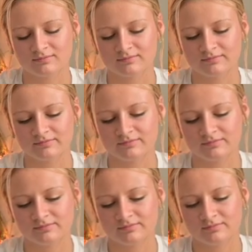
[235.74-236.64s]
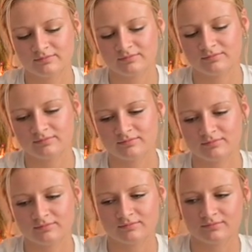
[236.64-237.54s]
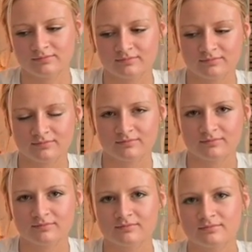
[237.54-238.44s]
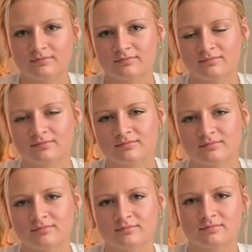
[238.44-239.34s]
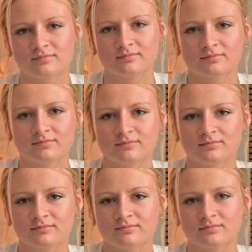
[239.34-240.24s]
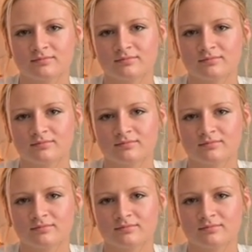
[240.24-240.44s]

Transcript: No words are spoken by the person on screen.